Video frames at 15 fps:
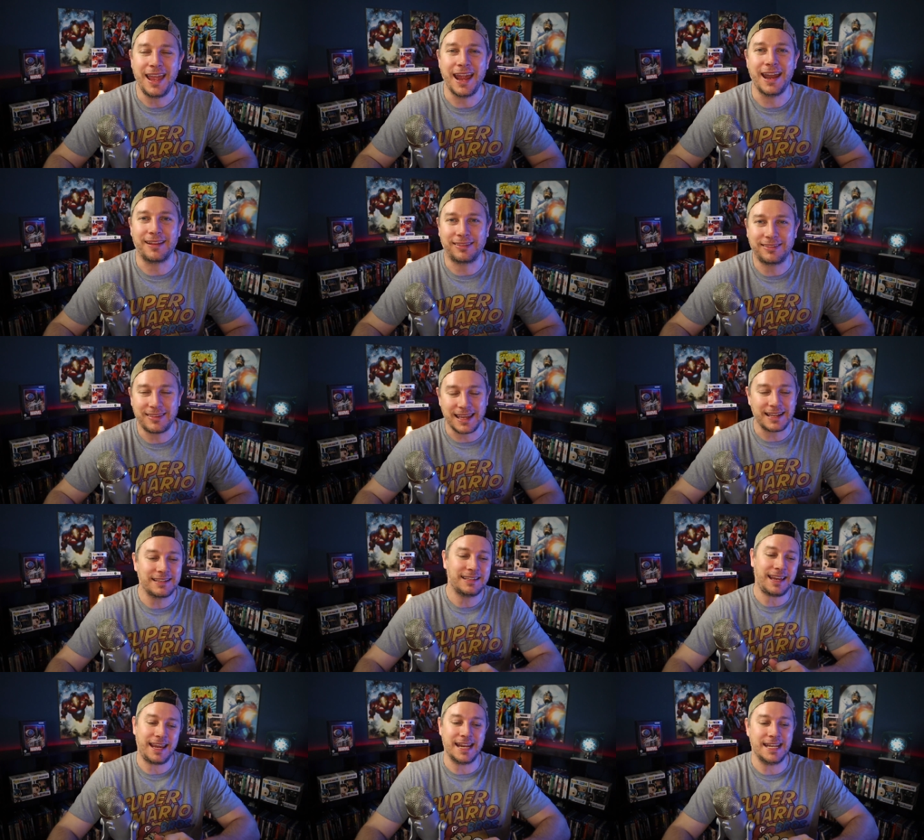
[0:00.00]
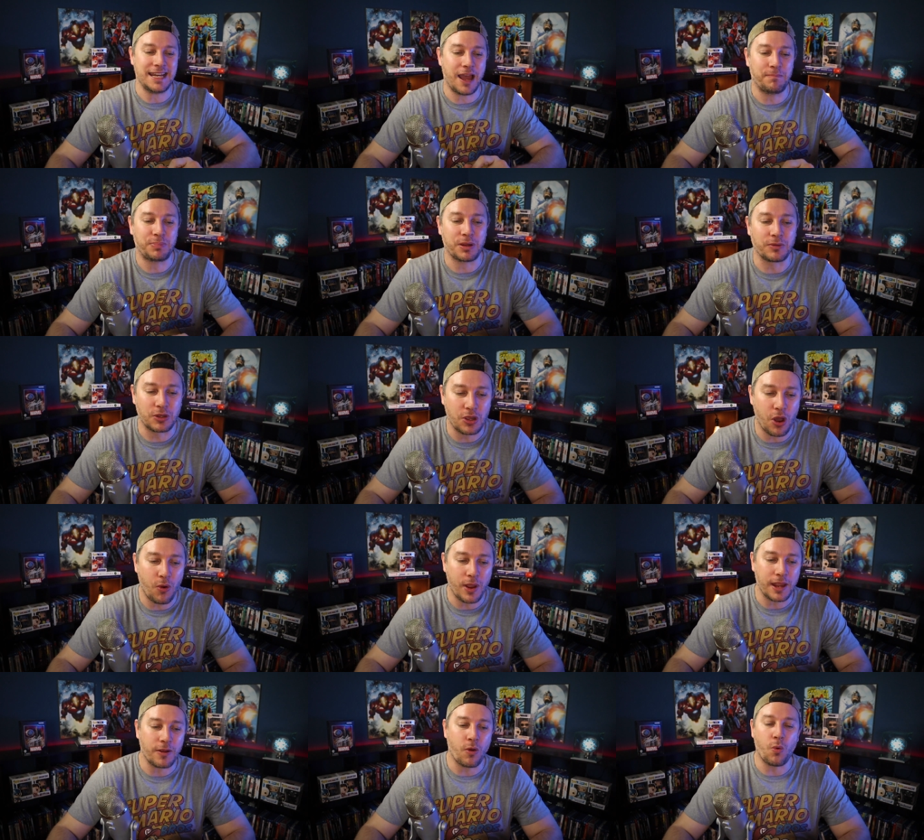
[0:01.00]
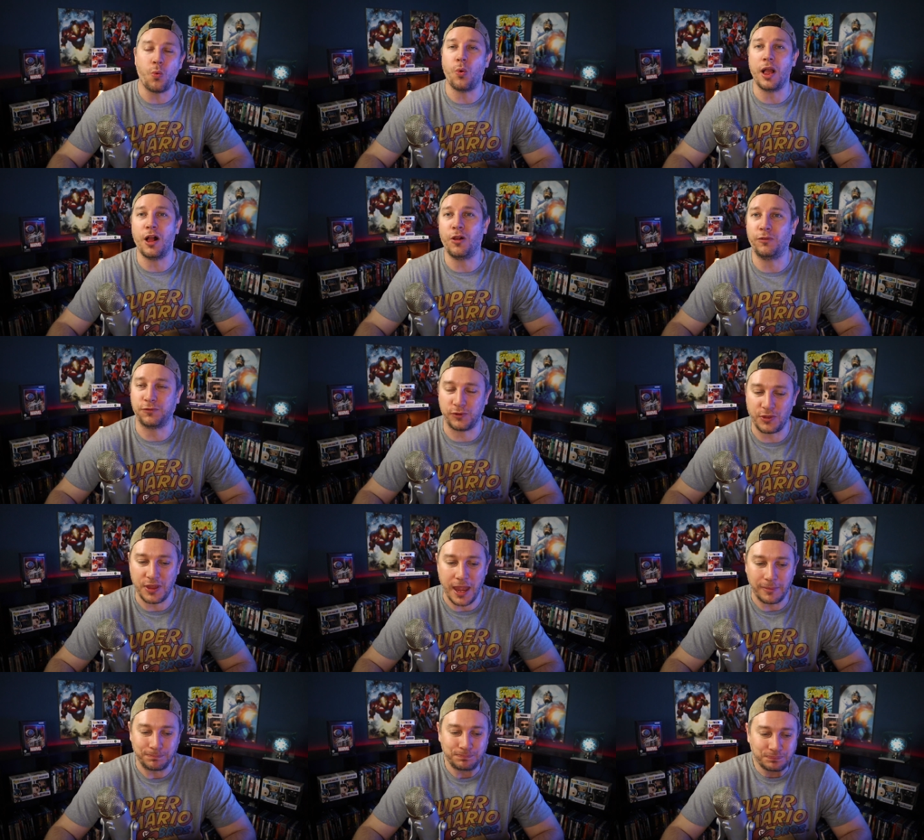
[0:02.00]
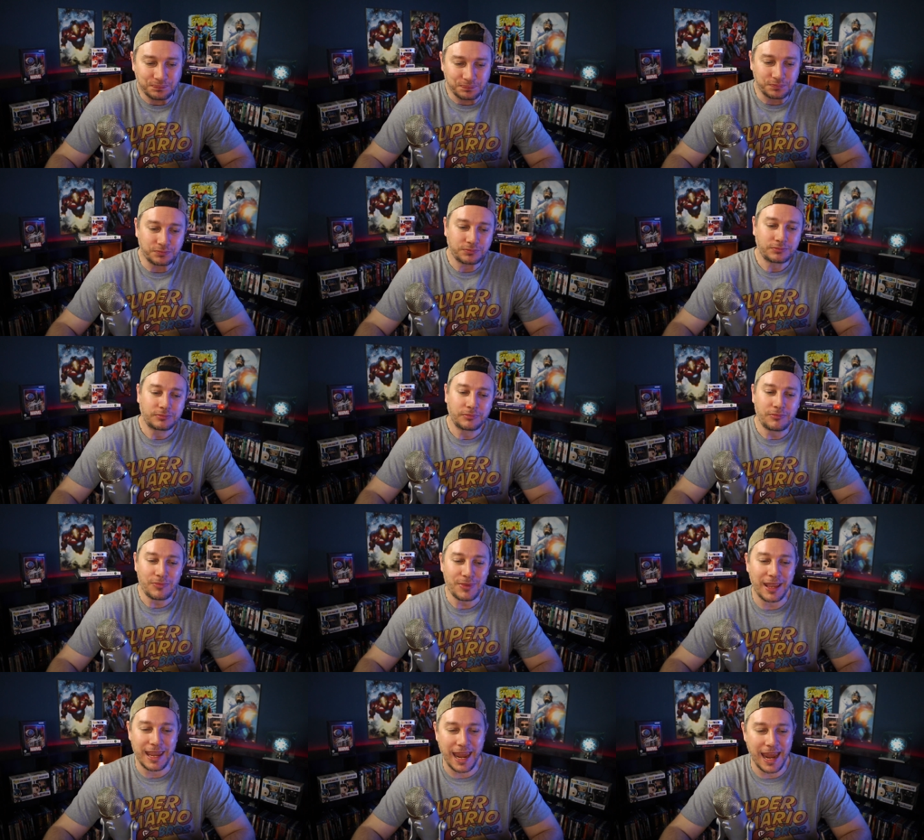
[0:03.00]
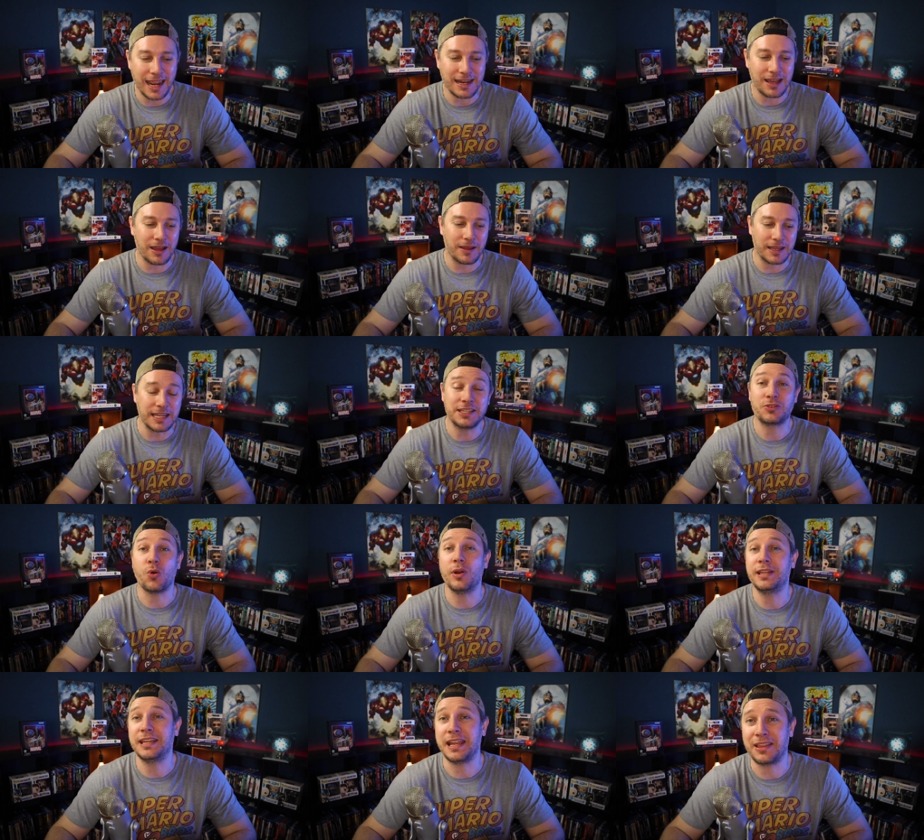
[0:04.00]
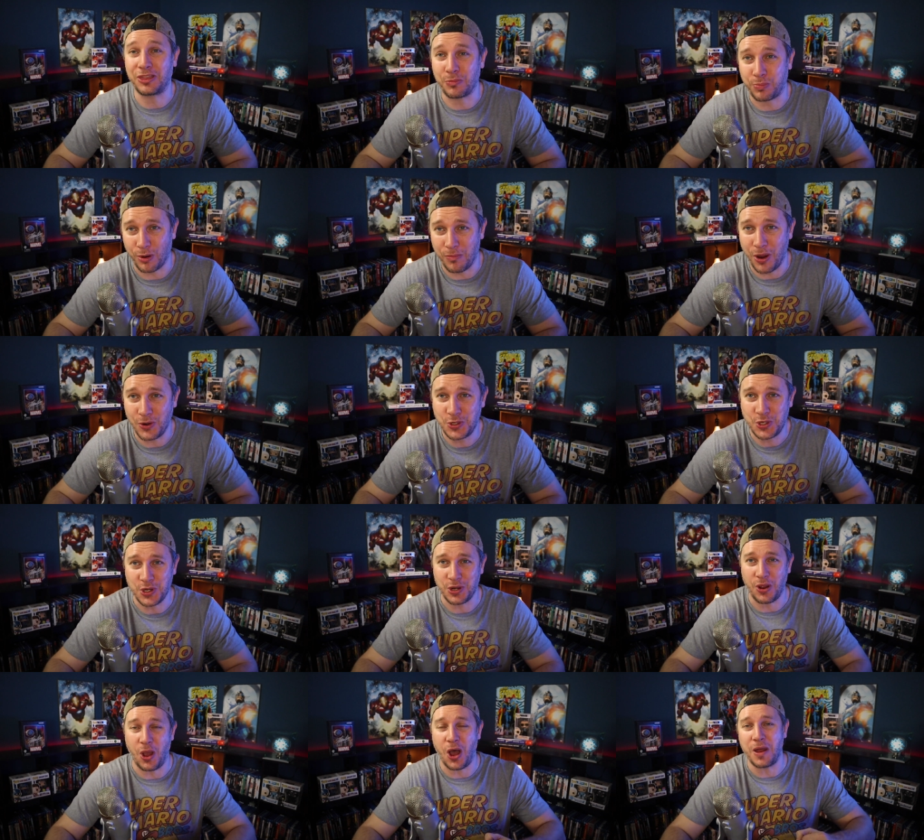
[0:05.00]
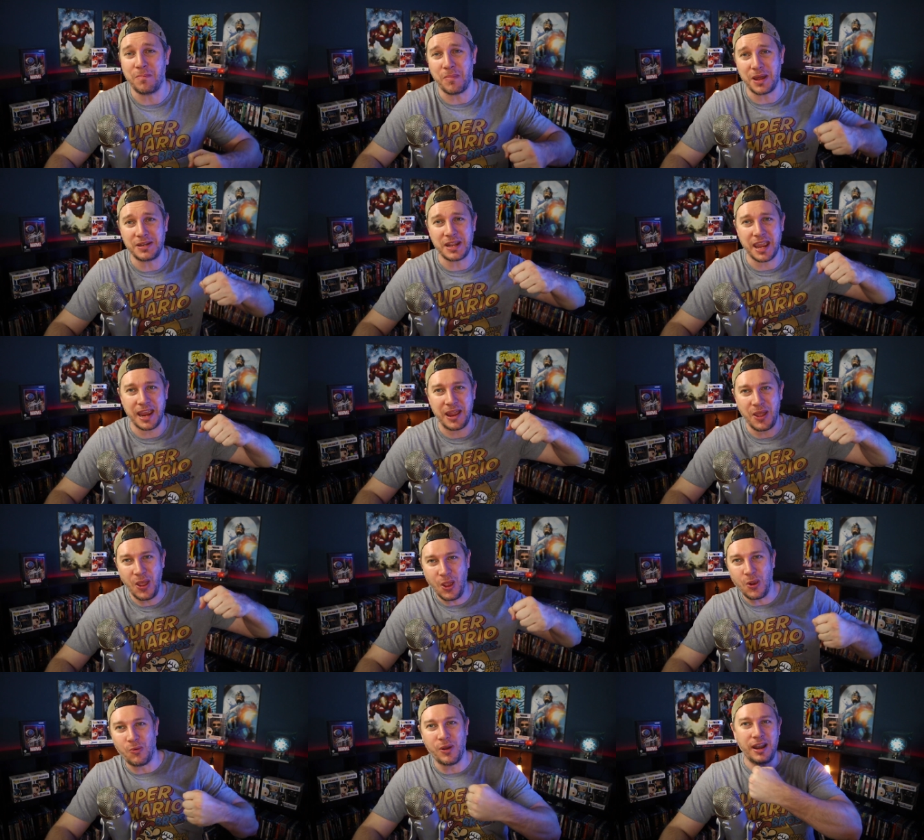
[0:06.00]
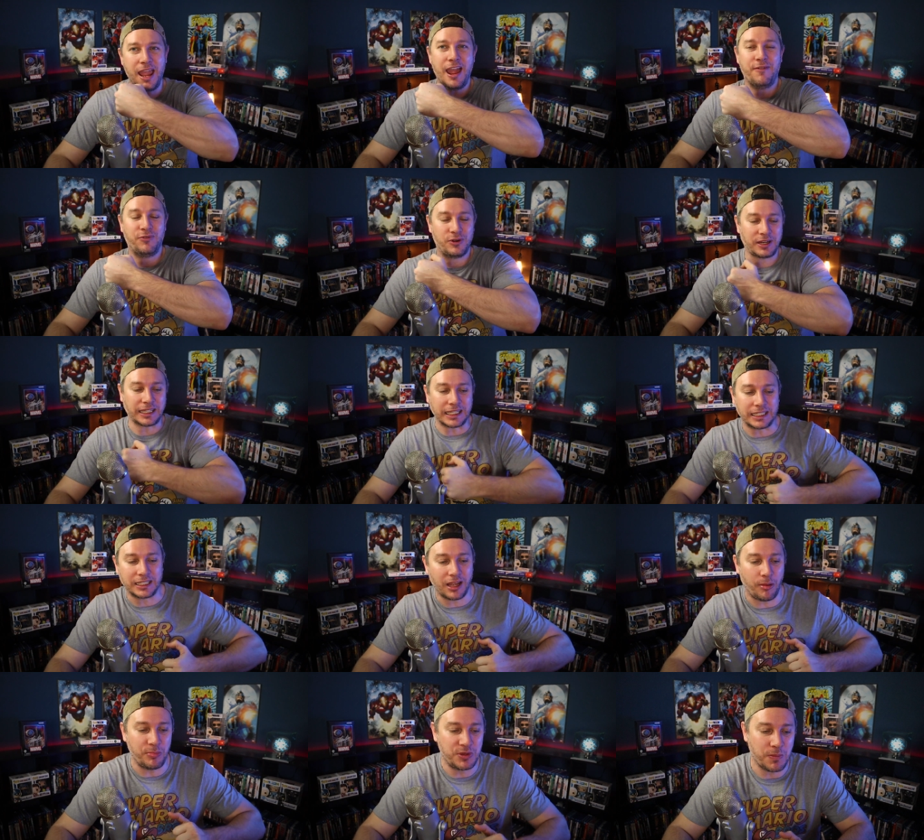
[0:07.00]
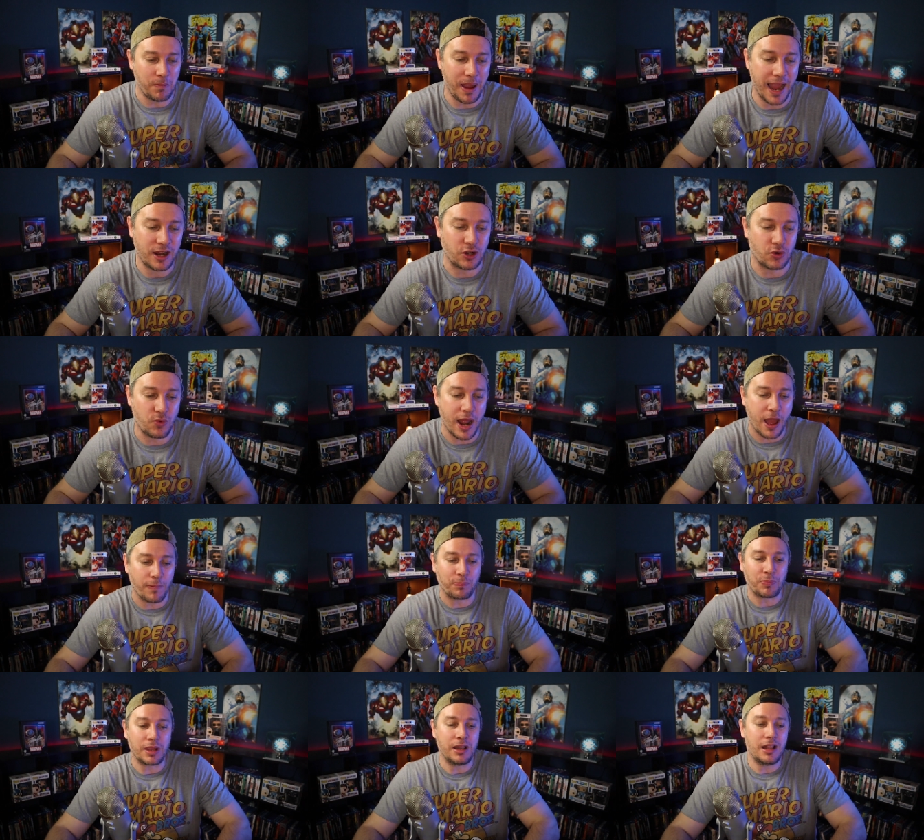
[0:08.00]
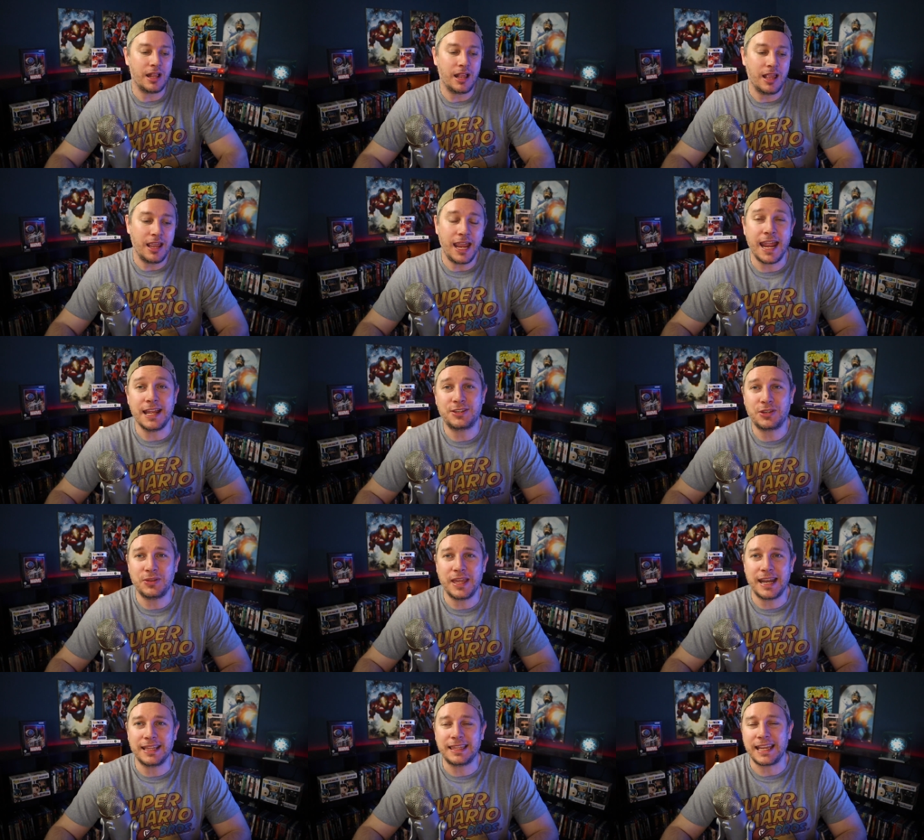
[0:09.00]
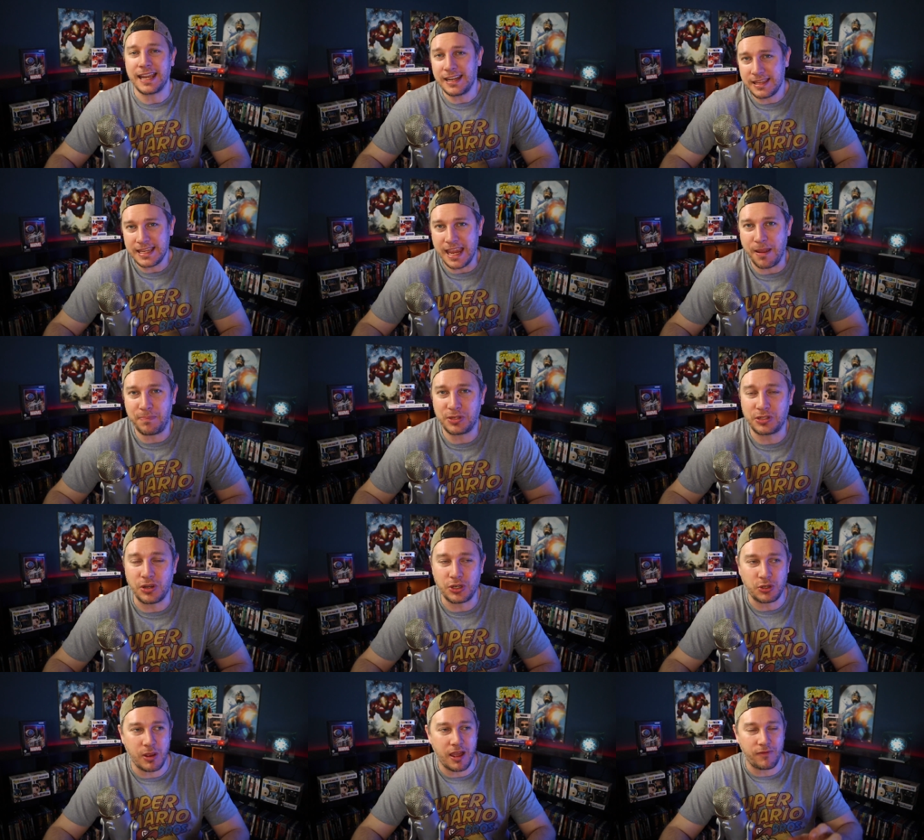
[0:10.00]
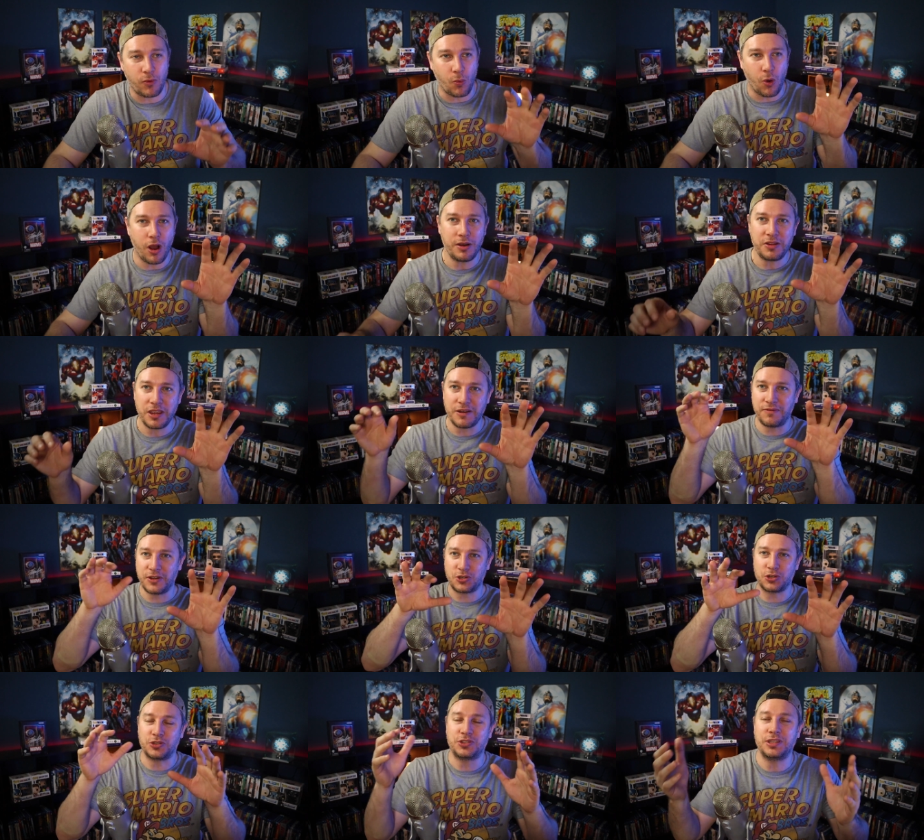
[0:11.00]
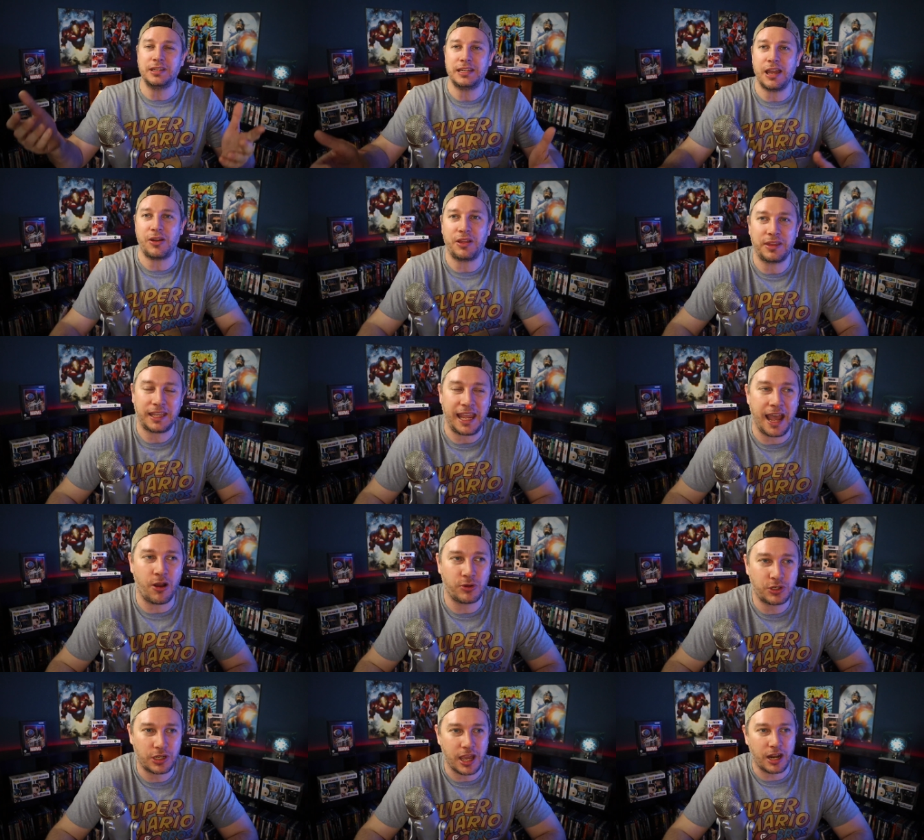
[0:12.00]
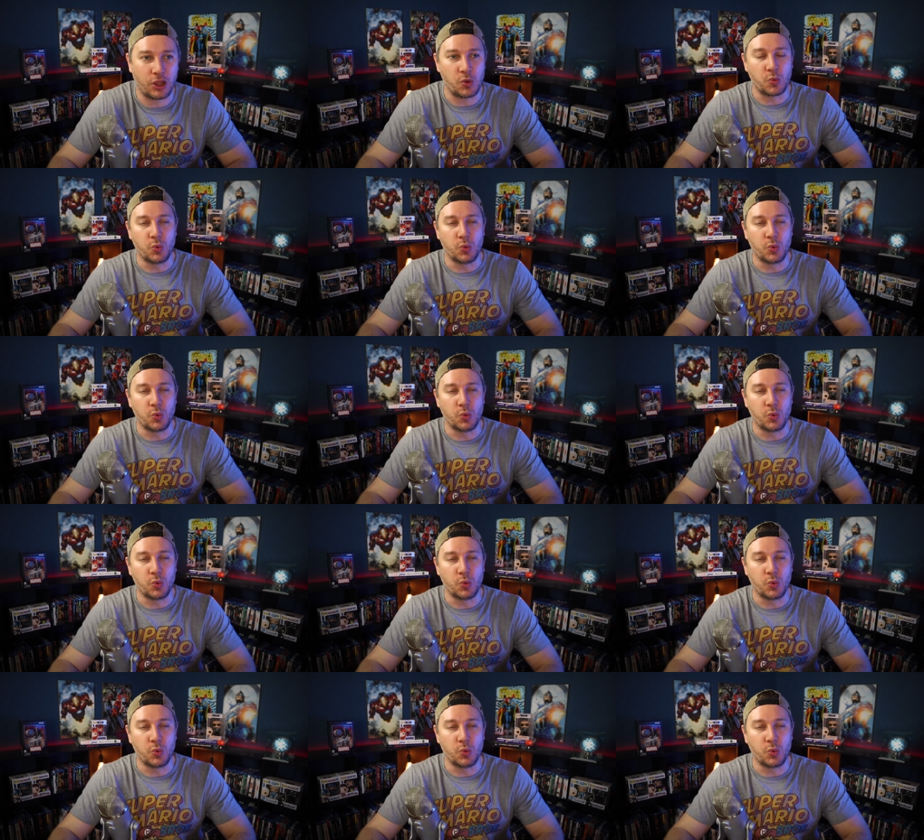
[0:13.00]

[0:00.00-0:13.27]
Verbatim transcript: and things end up going well for them. And uh, he's going to get the promotion on Monday whenever he comes back around. And so then at the end of the episode, you have Wanda and Vision sit down on the couch, kind of